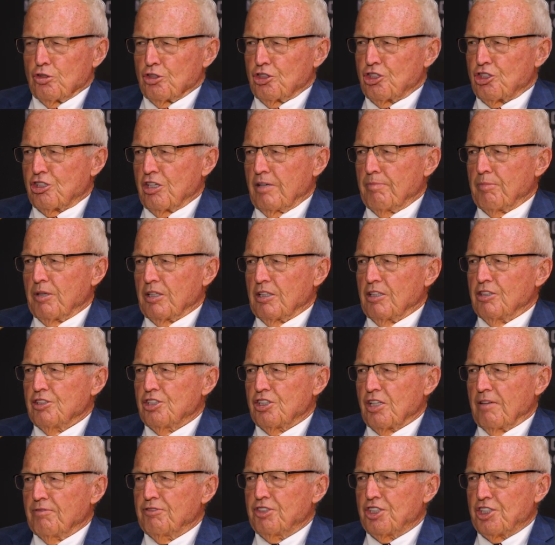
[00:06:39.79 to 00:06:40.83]
stimulus
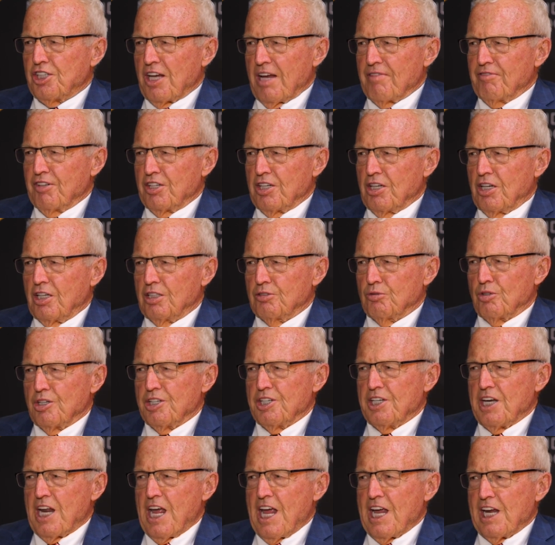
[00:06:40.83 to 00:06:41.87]
of
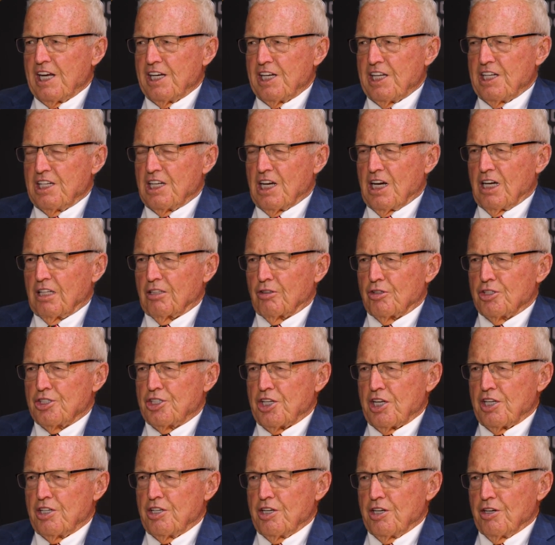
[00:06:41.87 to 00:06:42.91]
$780 a
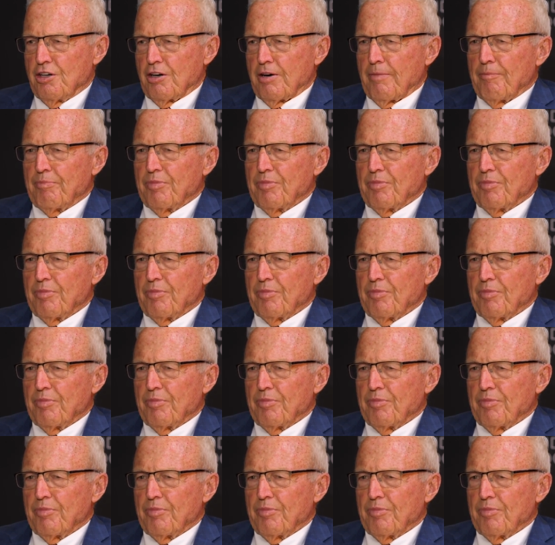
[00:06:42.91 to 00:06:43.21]
year.